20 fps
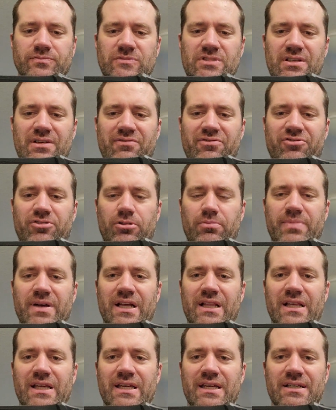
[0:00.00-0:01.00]
You have full
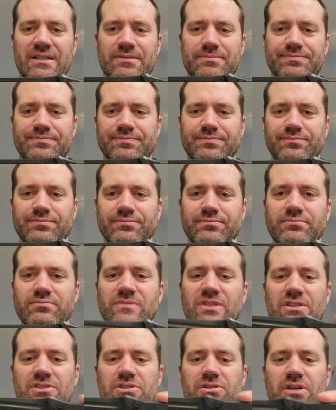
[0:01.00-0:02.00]
belly,
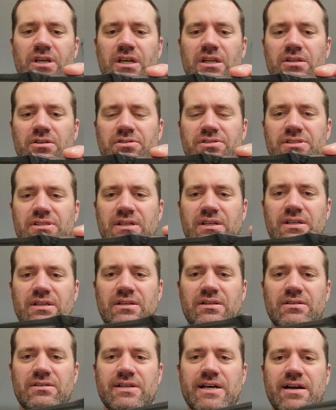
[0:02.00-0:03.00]
so you can use the
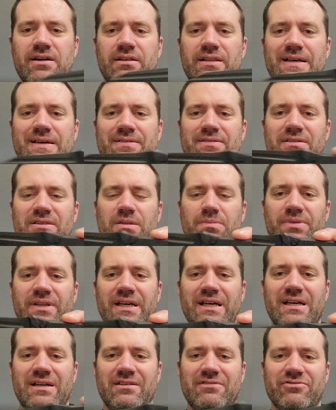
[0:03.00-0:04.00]
entire length of the
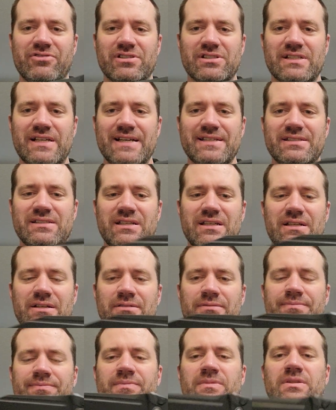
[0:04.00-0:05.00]
blade for slicing.